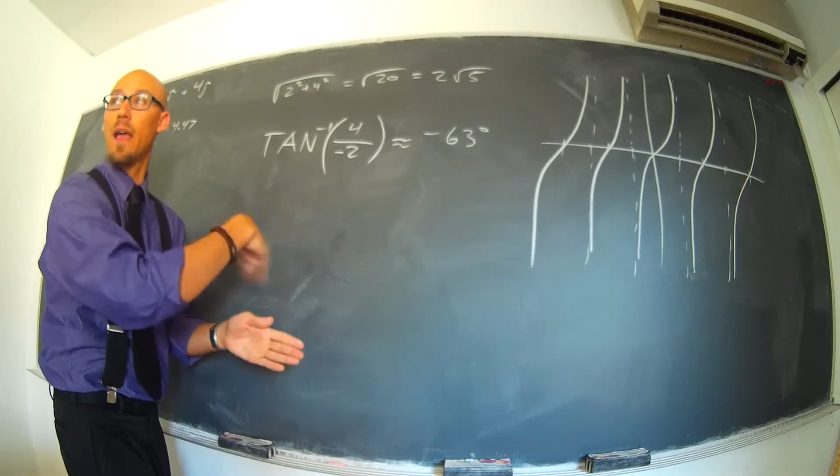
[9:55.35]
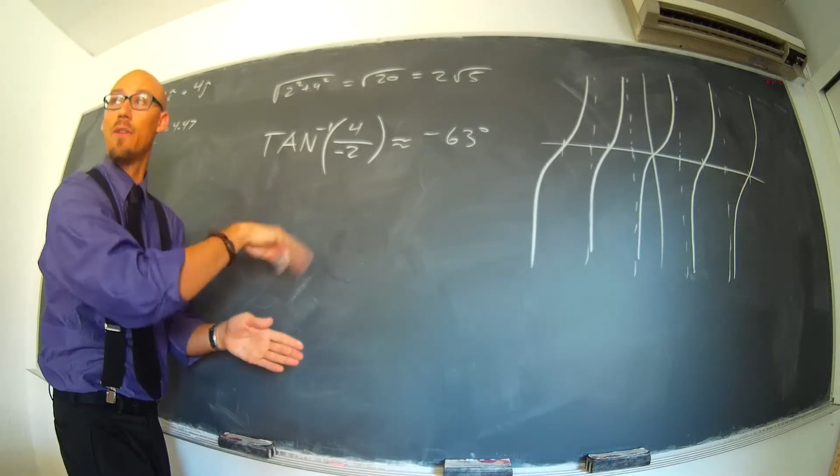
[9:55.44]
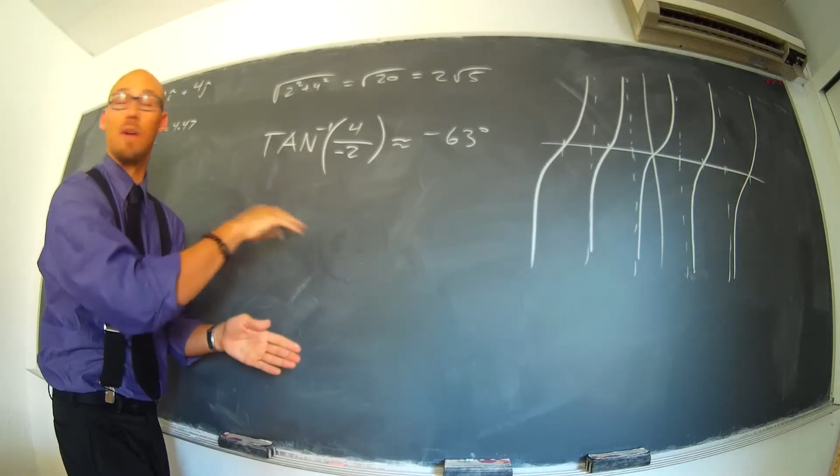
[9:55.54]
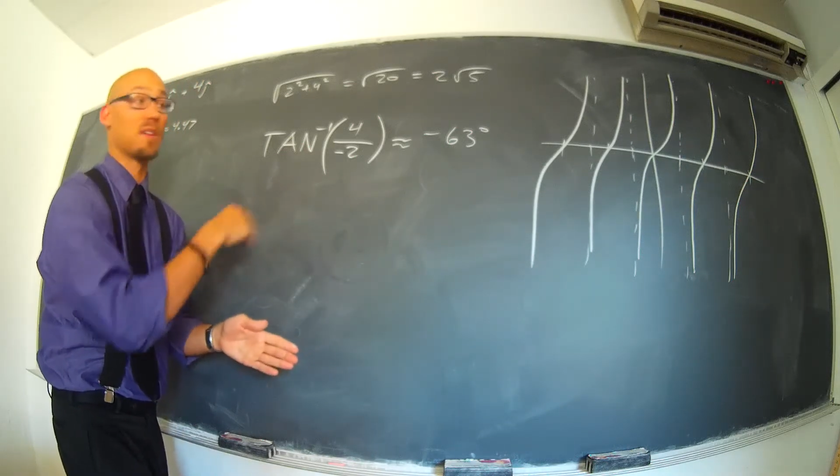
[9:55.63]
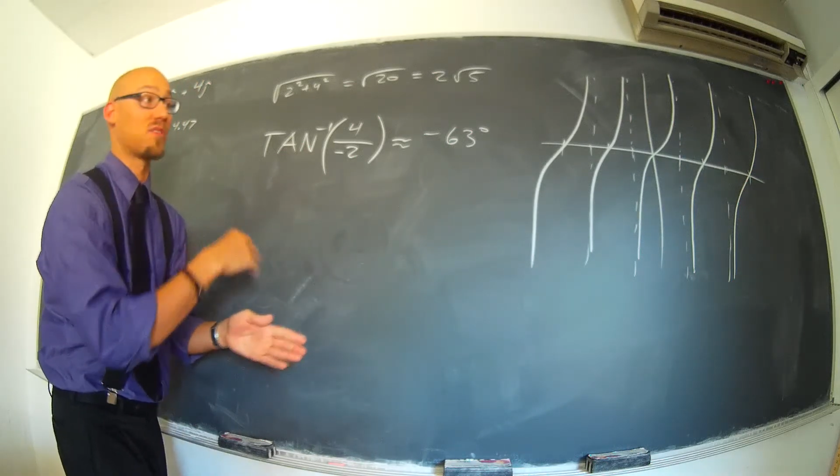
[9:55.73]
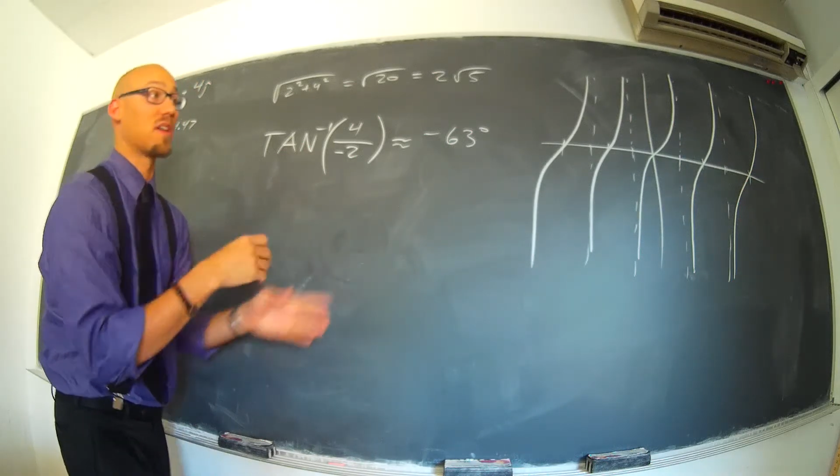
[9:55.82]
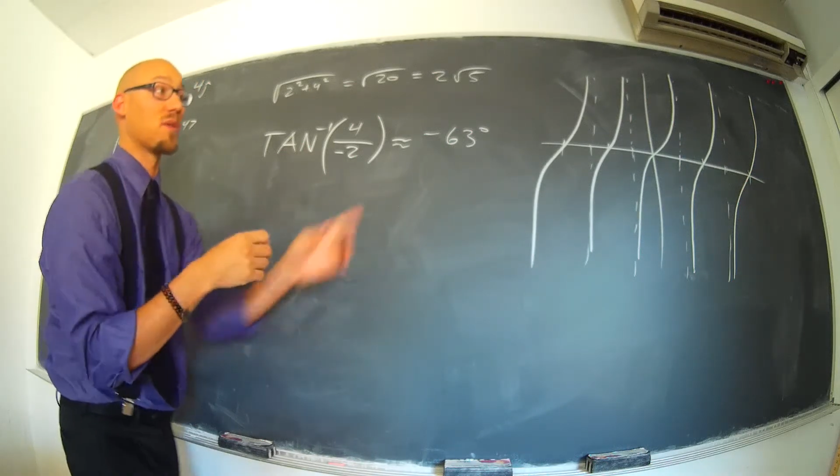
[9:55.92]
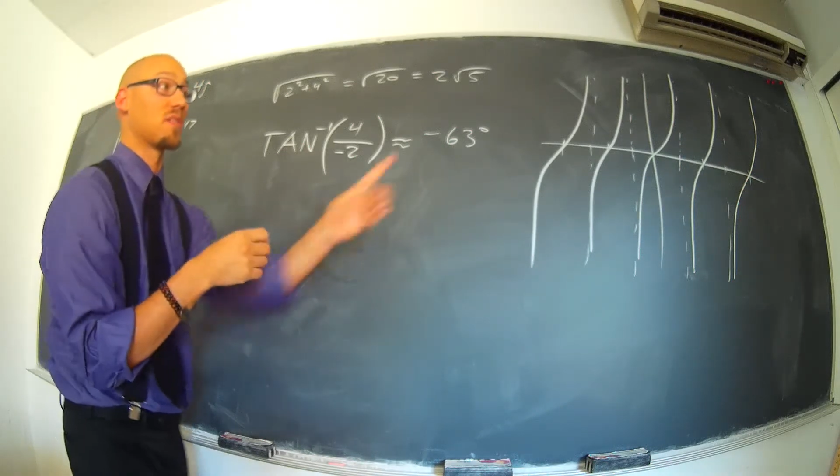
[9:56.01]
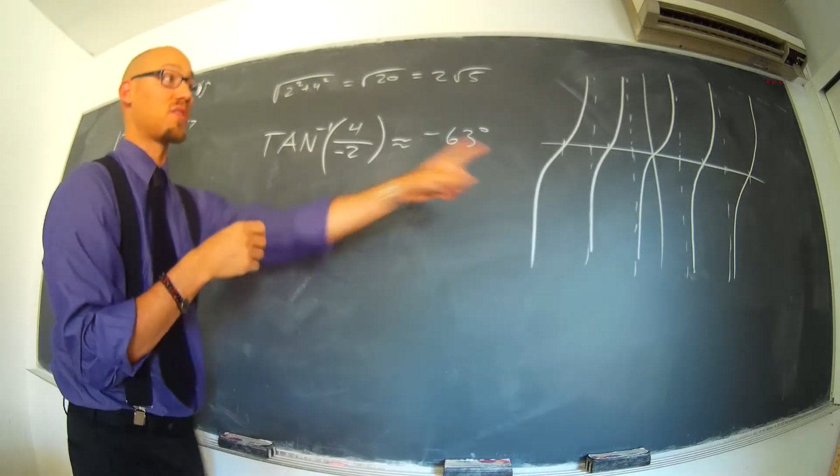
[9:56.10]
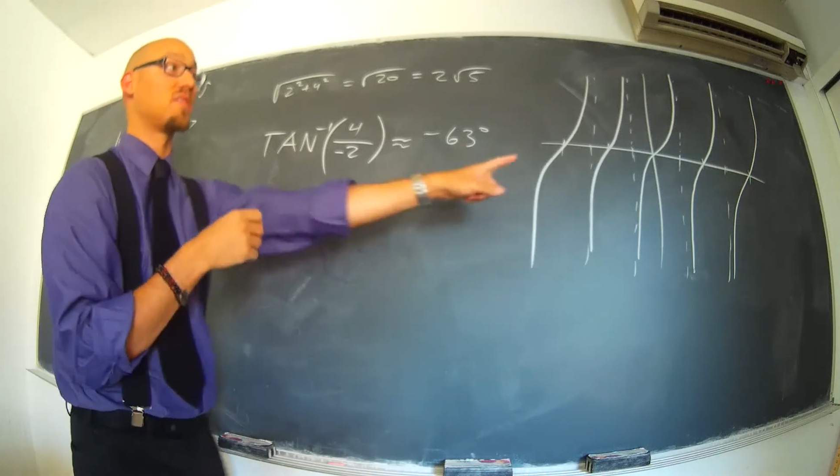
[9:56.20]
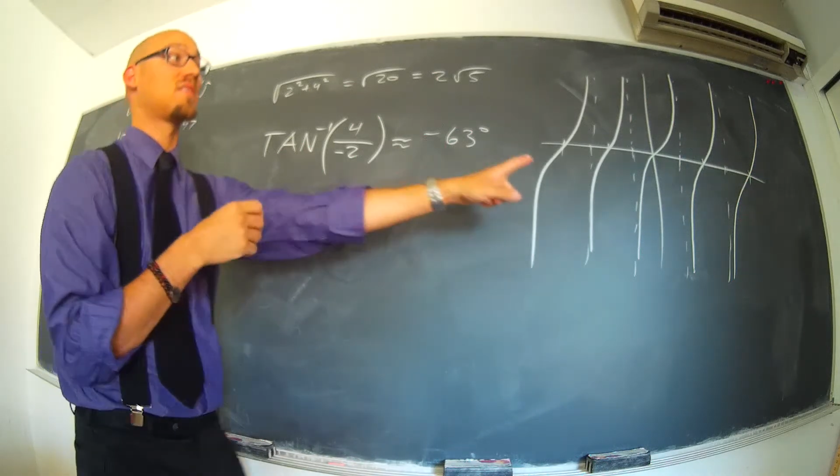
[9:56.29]
Right, so anyway,
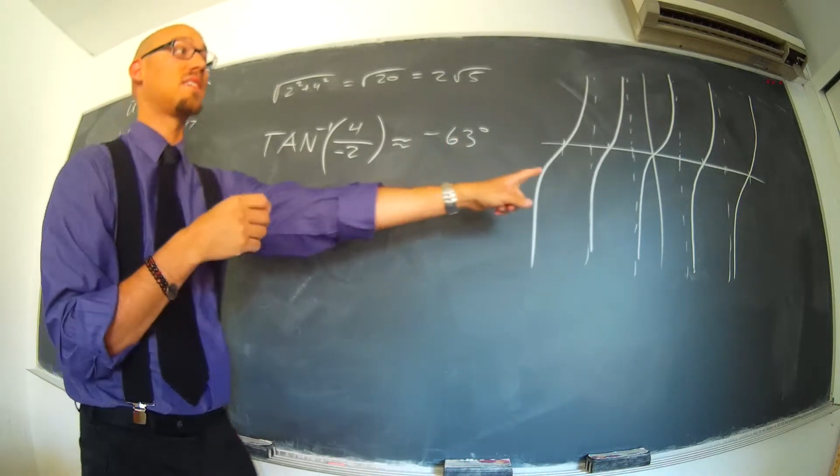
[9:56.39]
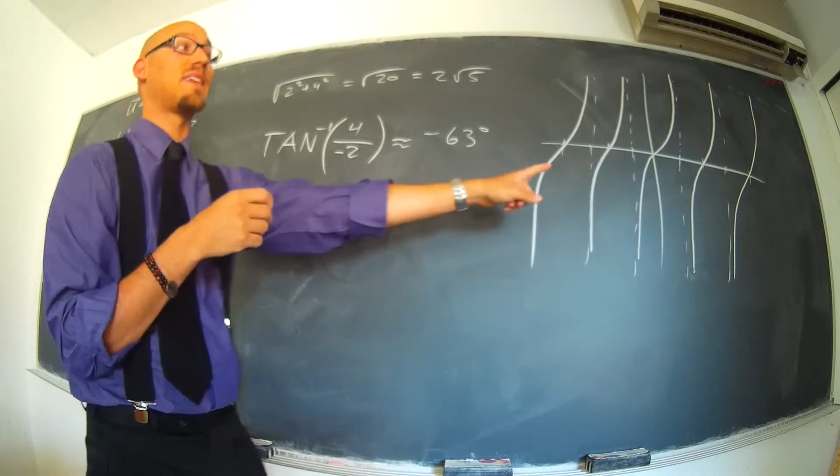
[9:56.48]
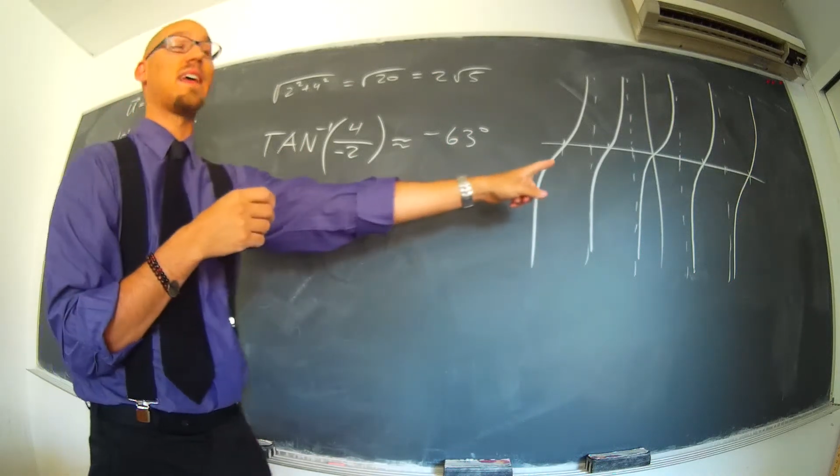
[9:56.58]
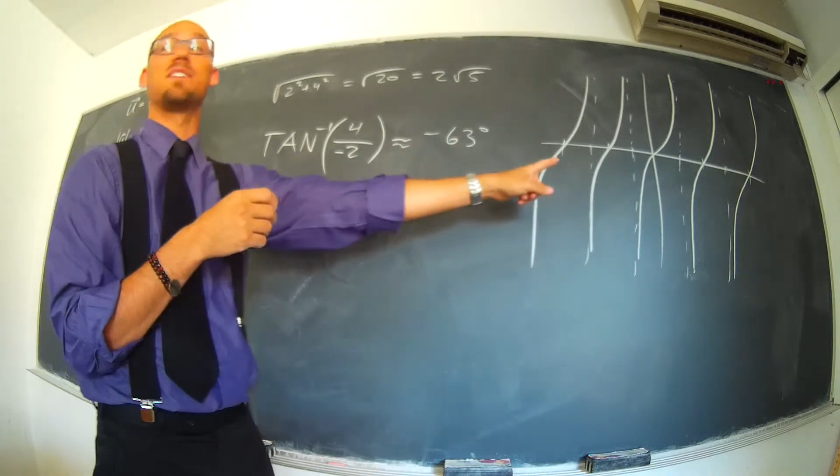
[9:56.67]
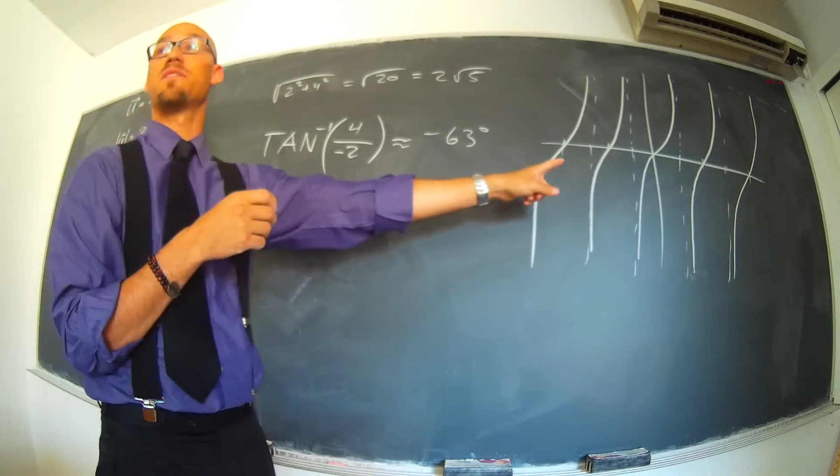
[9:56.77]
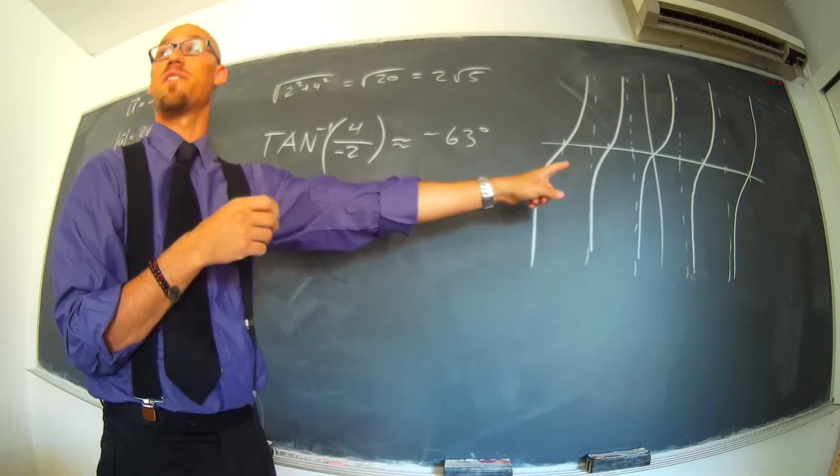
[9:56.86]
so this is the tangent